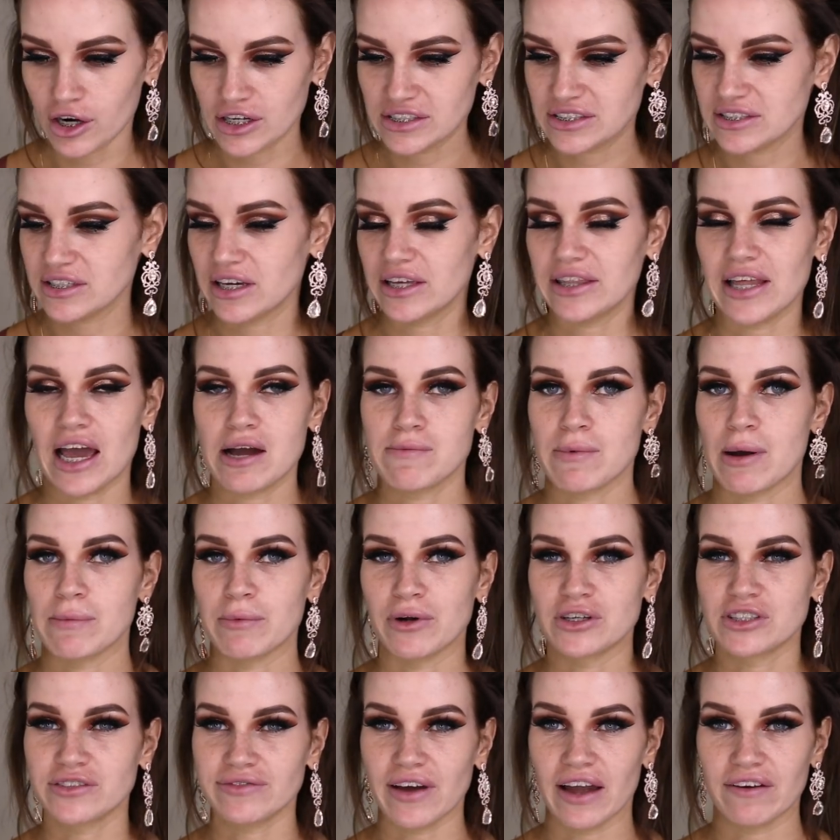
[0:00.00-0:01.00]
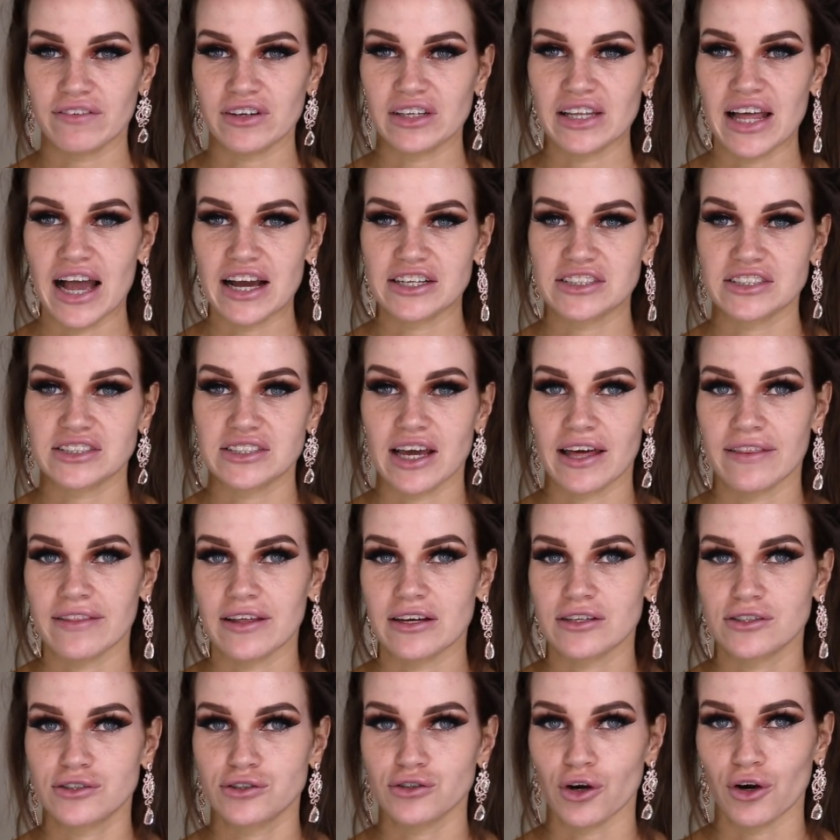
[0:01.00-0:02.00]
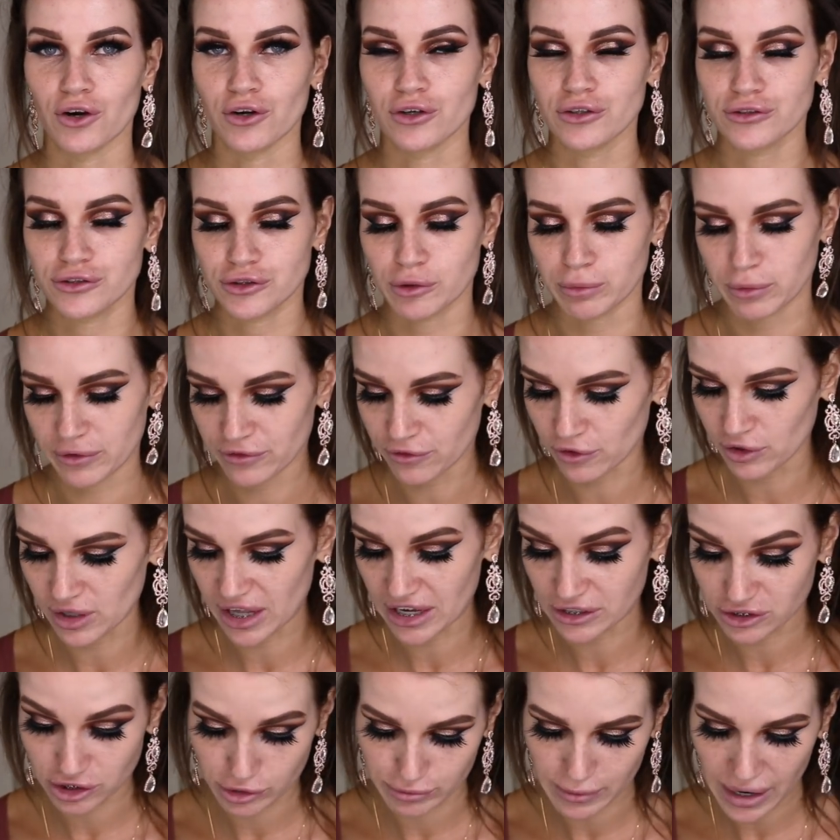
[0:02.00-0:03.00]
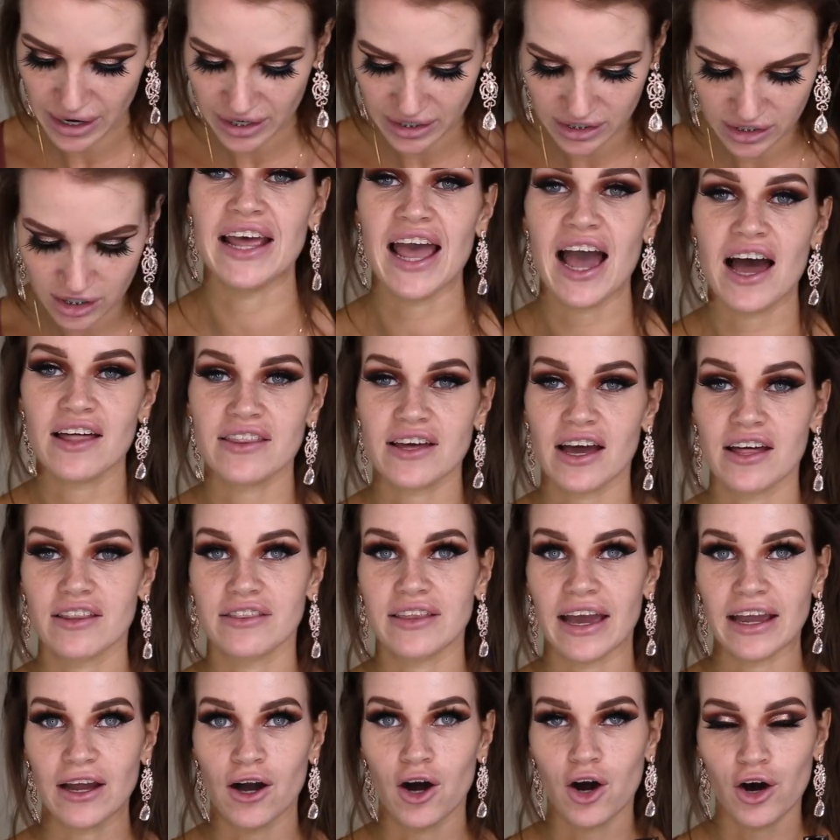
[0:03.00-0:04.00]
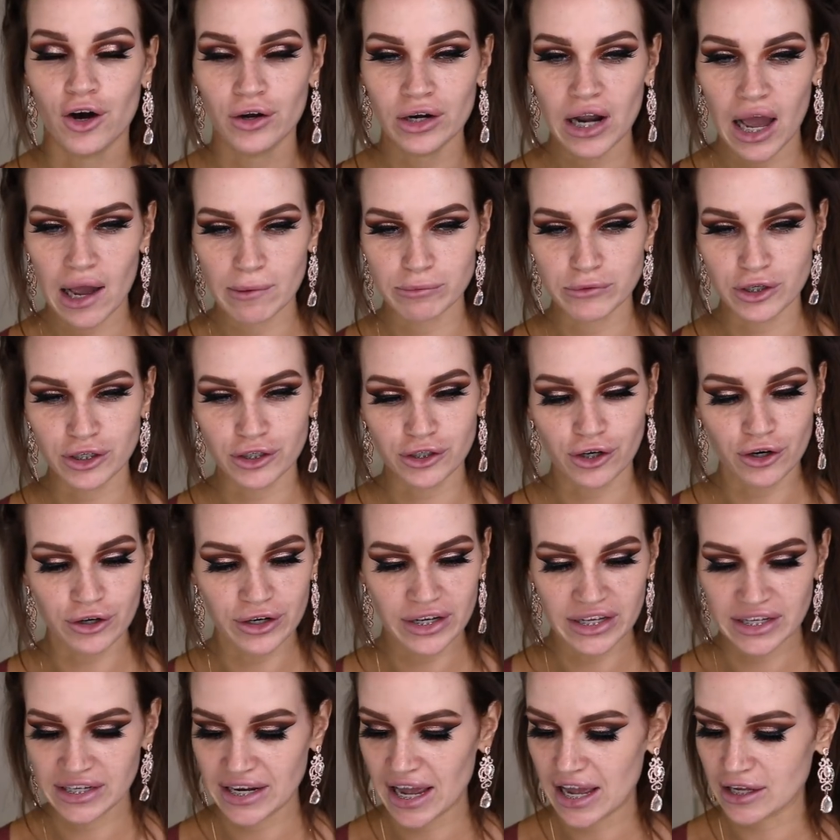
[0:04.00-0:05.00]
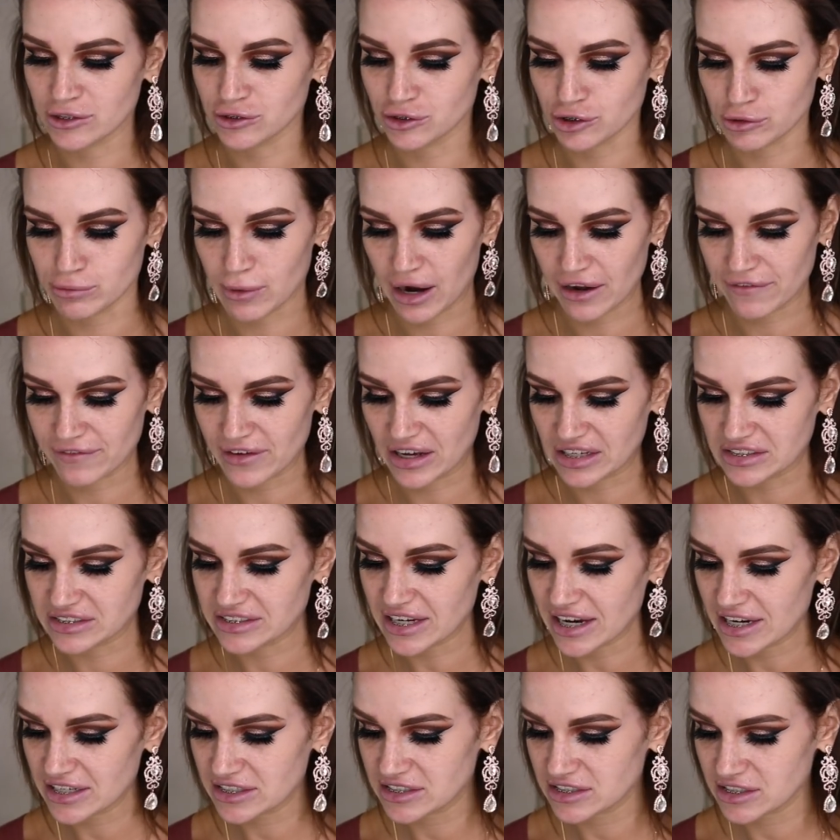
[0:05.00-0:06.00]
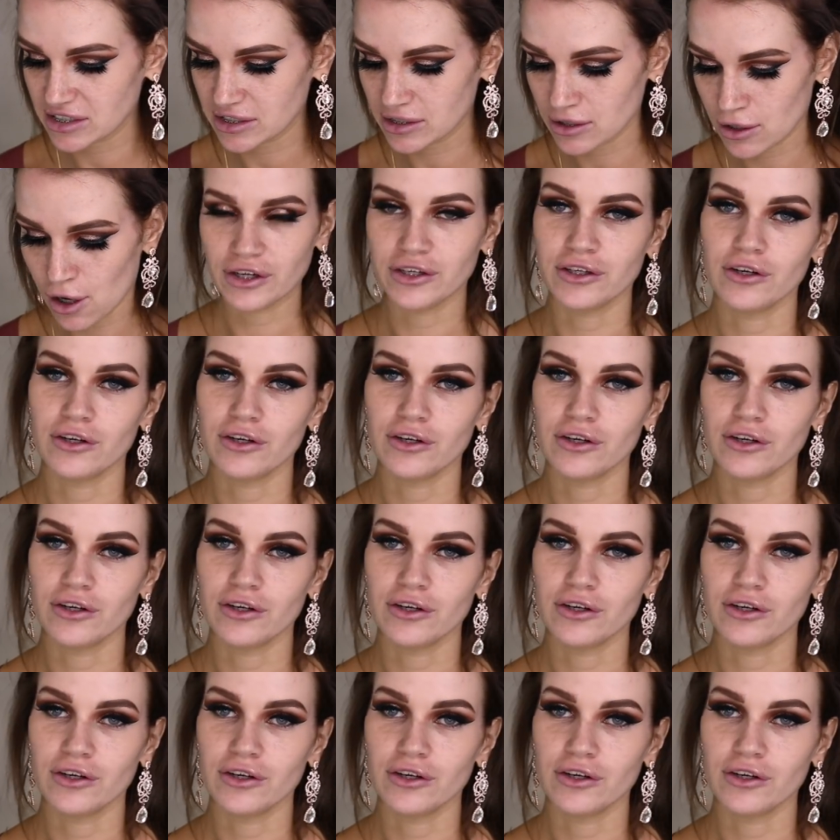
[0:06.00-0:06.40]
Honestly, they're my most favorite lashes and they're so super full and dramatic. Now that they are on, I'm going to go in and do my foundation.